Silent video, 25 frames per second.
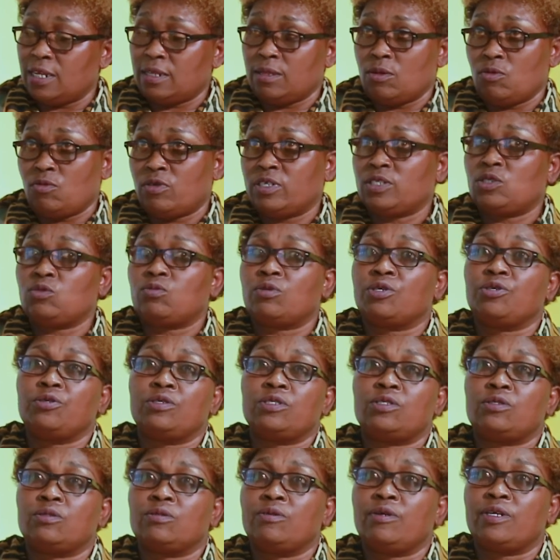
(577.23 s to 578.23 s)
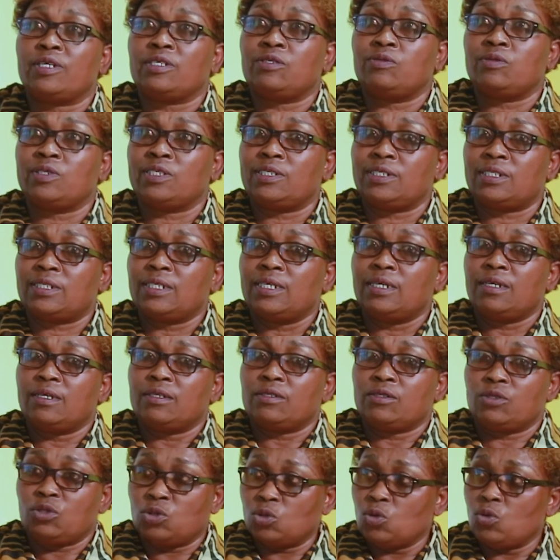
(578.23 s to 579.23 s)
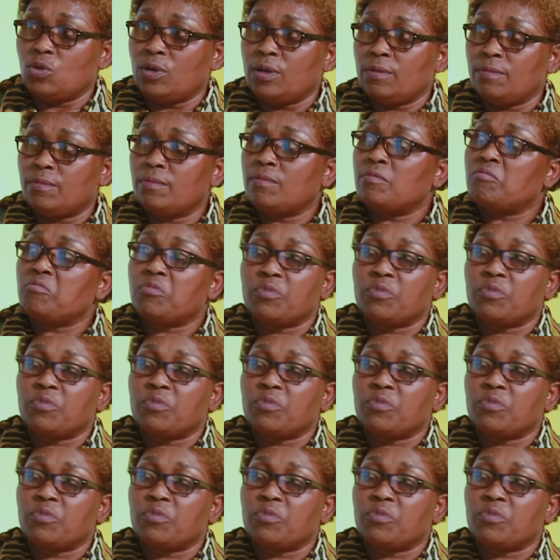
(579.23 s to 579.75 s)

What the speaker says: like the ones who are going to graduate soon,